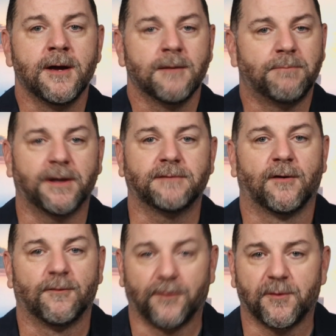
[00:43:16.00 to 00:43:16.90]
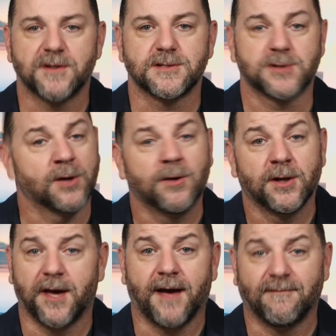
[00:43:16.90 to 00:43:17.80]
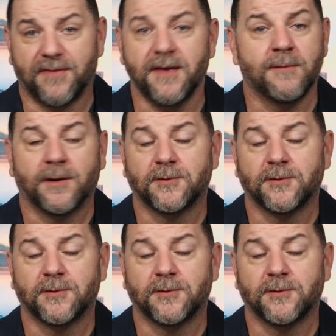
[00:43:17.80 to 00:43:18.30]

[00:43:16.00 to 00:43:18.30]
But for the rest of the show, you have them.